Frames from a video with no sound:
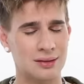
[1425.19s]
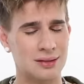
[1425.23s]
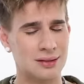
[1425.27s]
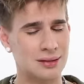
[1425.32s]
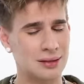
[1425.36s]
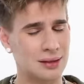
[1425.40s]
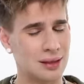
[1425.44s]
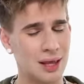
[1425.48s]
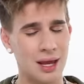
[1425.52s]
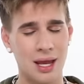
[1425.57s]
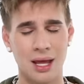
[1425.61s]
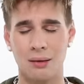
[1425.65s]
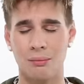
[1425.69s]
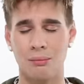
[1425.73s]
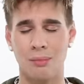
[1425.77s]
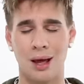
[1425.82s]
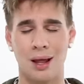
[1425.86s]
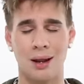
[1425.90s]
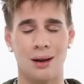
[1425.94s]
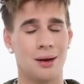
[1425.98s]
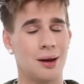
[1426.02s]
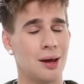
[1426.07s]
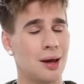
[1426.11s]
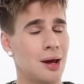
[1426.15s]
slayed
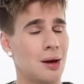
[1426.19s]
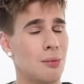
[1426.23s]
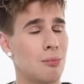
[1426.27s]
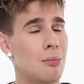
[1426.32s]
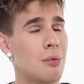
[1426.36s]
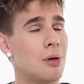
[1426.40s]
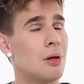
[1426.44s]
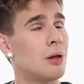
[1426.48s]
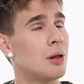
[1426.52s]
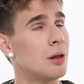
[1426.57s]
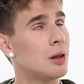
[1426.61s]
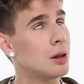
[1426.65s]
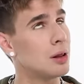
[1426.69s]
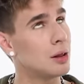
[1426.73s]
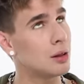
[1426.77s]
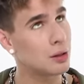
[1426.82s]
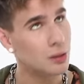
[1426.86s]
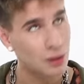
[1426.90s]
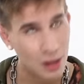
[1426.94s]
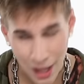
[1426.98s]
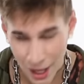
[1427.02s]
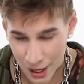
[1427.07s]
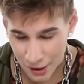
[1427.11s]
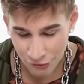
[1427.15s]
my damn
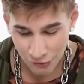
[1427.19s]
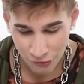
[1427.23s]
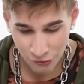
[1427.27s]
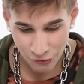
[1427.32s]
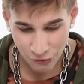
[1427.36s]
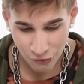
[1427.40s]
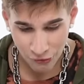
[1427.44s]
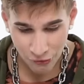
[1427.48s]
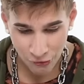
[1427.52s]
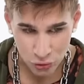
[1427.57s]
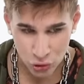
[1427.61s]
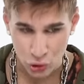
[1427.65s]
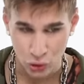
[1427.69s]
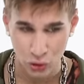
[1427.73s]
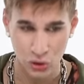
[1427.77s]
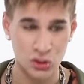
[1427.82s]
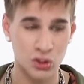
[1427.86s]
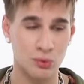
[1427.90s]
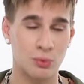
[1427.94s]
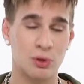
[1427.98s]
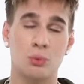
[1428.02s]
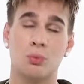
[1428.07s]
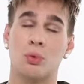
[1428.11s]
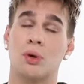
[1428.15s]
life. She looks
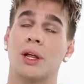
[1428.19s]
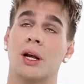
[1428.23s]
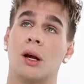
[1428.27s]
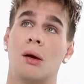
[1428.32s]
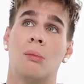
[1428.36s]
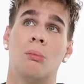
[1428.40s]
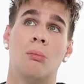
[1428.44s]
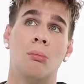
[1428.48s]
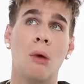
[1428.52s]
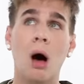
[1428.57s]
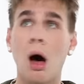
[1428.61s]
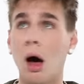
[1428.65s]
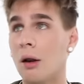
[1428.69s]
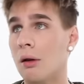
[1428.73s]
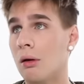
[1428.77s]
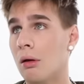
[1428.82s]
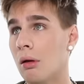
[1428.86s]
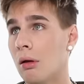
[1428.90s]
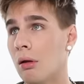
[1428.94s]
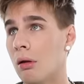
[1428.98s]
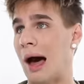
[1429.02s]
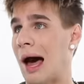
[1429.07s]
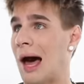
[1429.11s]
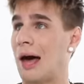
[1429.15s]
so much more like a
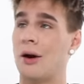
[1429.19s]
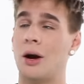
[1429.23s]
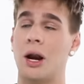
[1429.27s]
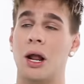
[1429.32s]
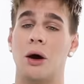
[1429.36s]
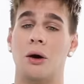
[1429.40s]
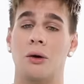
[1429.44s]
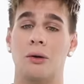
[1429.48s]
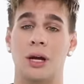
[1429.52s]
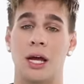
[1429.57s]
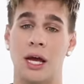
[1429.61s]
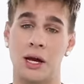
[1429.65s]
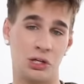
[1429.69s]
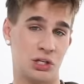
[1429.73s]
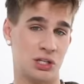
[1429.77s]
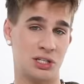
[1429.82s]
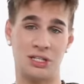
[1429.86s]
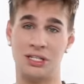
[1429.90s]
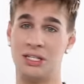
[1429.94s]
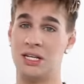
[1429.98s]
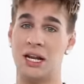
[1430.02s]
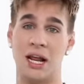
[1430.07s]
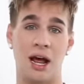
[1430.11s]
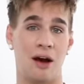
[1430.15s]
model. I don't know. It
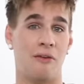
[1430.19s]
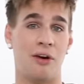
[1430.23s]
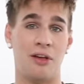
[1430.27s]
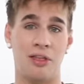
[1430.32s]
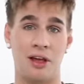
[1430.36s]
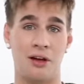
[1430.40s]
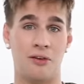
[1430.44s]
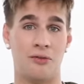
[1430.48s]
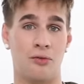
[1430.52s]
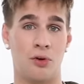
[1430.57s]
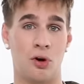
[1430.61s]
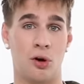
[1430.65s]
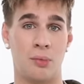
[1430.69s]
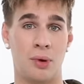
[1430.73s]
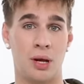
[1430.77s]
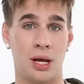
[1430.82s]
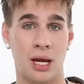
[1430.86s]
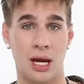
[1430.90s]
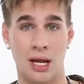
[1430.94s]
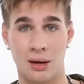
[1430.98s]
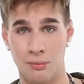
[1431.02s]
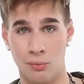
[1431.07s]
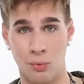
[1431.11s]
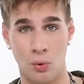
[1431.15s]
just did everything for
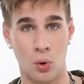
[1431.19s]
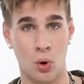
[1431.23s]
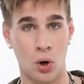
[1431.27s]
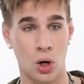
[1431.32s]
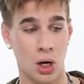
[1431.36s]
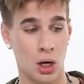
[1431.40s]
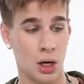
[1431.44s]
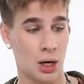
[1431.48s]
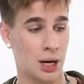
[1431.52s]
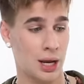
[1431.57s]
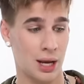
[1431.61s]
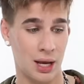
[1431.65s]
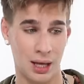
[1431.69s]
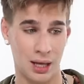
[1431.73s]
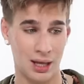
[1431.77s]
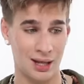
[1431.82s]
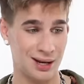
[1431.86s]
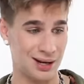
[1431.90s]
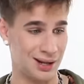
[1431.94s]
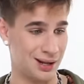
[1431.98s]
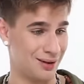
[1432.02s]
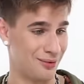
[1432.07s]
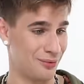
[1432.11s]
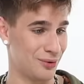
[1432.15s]
me and more,
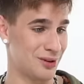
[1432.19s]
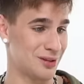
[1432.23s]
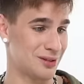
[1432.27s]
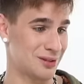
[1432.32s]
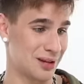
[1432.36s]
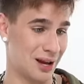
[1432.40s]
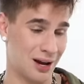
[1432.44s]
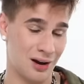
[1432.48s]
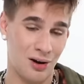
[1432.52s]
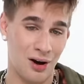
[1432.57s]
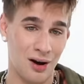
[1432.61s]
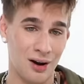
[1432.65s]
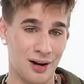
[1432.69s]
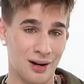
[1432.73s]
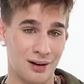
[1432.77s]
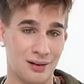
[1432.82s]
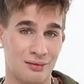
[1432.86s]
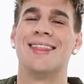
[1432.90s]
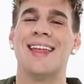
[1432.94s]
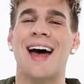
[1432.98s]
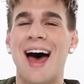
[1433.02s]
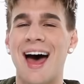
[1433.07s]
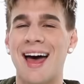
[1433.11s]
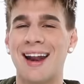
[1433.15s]
and it was iconic.
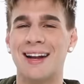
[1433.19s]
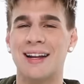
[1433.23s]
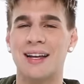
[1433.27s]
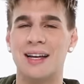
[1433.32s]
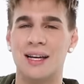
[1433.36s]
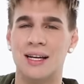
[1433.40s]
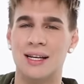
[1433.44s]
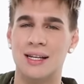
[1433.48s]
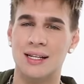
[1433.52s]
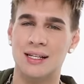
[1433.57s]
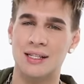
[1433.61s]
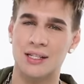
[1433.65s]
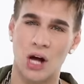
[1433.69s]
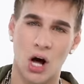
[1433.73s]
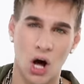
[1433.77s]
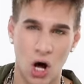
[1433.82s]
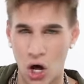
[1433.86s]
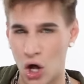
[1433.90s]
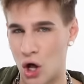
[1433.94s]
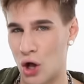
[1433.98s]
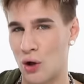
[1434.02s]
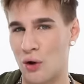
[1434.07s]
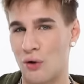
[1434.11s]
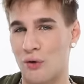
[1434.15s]
That is
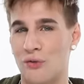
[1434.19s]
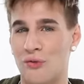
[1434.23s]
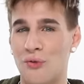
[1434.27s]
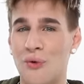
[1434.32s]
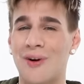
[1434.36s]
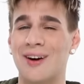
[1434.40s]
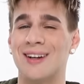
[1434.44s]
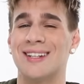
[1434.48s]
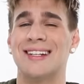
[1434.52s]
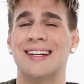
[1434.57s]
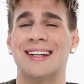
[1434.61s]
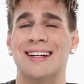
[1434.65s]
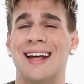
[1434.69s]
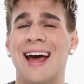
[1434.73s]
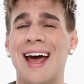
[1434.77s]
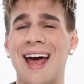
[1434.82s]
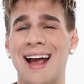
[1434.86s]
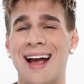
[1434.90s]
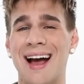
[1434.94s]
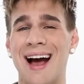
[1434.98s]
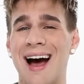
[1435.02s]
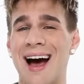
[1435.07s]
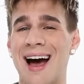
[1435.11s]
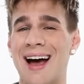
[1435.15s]
all for today,
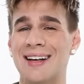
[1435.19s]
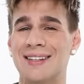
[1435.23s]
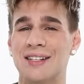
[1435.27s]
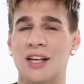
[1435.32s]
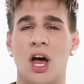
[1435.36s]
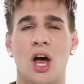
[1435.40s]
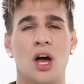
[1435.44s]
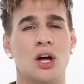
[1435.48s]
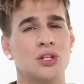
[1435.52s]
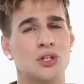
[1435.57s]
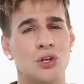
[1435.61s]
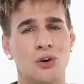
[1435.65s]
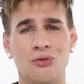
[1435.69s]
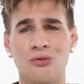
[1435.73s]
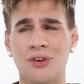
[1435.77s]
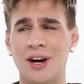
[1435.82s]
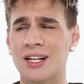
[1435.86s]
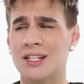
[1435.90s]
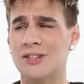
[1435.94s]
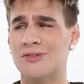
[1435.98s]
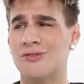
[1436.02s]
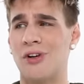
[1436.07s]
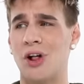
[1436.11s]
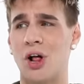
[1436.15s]
guys. Don't
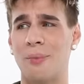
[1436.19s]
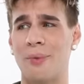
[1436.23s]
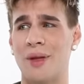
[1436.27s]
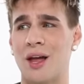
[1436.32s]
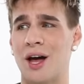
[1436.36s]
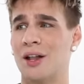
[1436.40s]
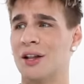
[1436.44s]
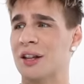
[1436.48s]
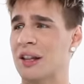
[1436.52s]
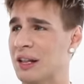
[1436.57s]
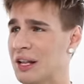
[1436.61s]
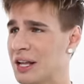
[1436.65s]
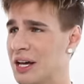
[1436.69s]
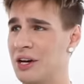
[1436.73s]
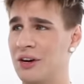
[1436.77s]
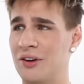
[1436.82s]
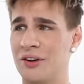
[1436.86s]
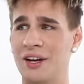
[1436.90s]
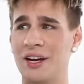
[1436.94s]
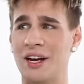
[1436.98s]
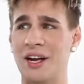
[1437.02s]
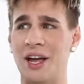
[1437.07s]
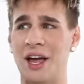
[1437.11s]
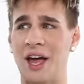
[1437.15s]
forget to follow me on
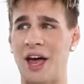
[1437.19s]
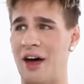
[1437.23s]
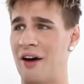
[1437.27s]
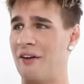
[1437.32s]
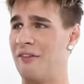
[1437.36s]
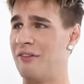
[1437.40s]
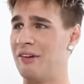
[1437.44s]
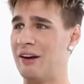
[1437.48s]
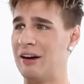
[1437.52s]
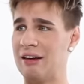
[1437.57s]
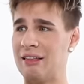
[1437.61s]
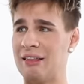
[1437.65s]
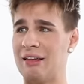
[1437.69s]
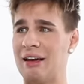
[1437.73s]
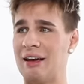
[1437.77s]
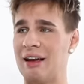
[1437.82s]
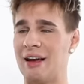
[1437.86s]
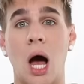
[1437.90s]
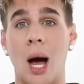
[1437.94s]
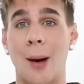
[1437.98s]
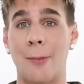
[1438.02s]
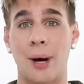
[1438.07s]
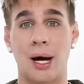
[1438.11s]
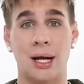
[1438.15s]
literally
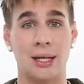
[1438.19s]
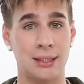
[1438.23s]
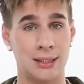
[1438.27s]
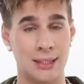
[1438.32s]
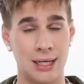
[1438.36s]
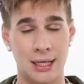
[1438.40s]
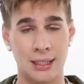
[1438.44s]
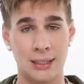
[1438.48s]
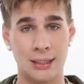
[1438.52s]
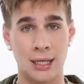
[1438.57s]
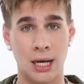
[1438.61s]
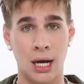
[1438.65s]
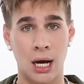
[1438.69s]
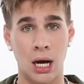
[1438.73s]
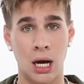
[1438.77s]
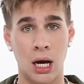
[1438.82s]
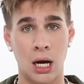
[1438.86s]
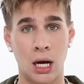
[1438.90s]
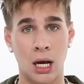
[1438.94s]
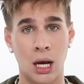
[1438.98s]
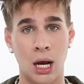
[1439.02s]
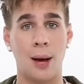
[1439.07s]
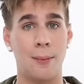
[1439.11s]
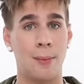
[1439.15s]
everything. I'm on
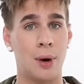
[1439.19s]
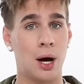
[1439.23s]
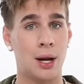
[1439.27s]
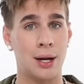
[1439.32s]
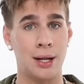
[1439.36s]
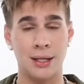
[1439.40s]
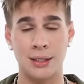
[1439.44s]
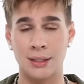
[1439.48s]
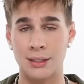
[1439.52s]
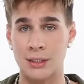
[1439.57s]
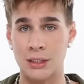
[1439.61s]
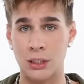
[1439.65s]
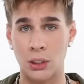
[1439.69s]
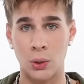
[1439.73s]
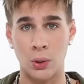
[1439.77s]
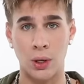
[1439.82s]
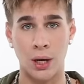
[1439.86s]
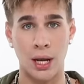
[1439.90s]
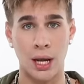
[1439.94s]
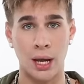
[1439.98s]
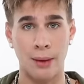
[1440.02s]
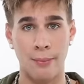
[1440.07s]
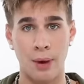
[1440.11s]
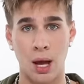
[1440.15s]
TikTok. I'm on
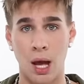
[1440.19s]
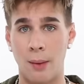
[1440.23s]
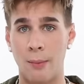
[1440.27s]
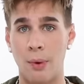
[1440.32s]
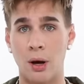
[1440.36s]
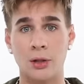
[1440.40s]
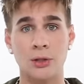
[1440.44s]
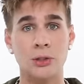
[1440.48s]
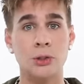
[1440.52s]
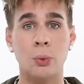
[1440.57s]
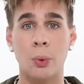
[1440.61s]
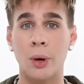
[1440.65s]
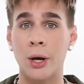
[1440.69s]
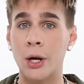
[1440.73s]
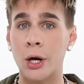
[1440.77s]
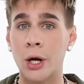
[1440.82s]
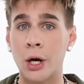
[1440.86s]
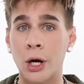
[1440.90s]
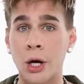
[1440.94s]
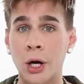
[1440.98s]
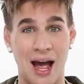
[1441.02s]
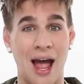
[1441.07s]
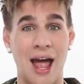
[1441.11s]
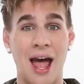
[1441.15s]
Instagram. I'm on
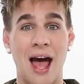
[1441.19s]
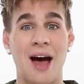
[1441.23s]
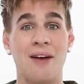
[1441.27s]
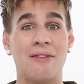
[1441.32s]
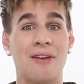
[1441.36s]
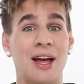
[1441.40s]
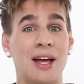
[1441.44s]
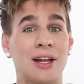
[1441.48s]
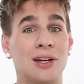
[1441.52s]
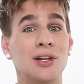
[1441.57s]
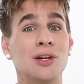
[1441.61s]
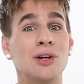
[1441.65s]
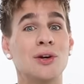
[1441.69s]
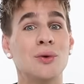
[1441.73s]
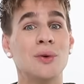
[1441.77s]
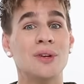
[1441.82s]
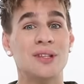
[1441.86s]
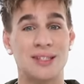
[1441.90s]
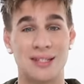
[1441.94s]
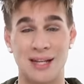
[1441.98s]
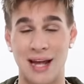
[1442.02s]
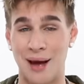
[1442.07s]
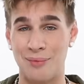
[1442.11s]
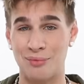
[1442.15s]
Twitter. I have a new
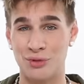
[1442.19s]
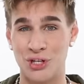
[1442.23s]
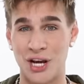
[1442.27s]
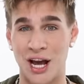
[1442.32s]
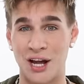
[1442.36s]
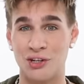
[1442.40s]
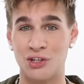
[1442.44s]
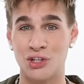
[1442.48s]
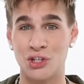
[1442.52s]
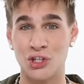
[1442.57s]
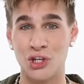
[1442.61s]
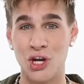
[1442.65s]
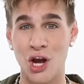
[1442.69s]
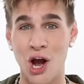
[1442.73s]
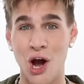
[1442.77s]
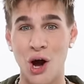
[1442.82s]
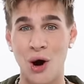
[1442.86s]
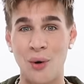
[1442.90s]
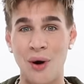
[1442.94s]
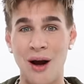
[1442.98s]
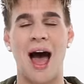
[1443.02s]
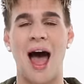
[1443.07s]
Snapchat show.